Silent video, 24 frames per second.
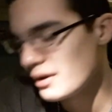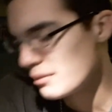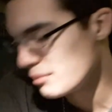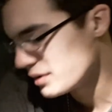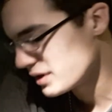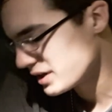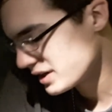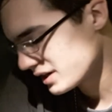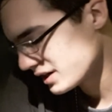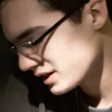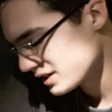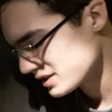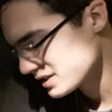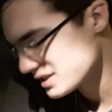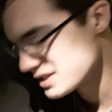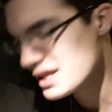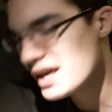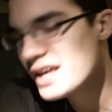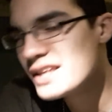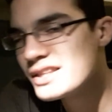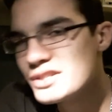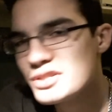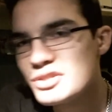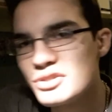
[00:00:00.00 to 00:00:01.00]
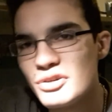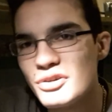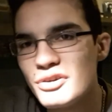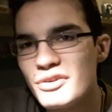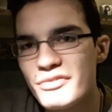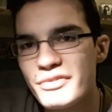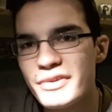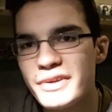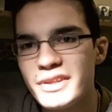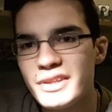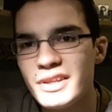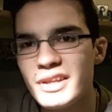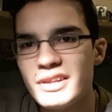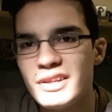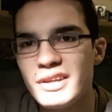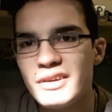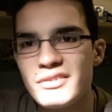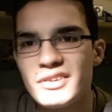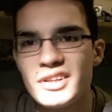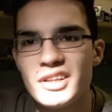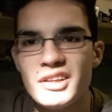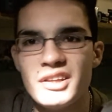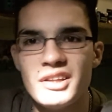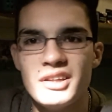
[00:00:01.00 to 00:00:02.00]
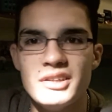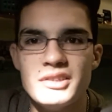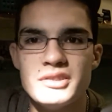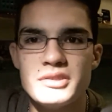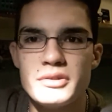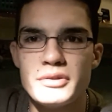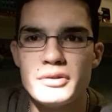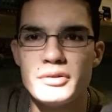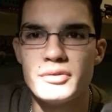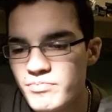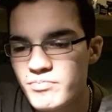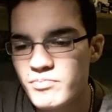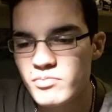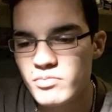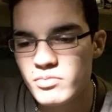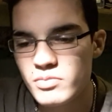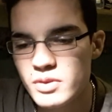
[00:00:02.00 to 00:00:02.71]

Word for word: Because they deserve it, they definitely deserve it.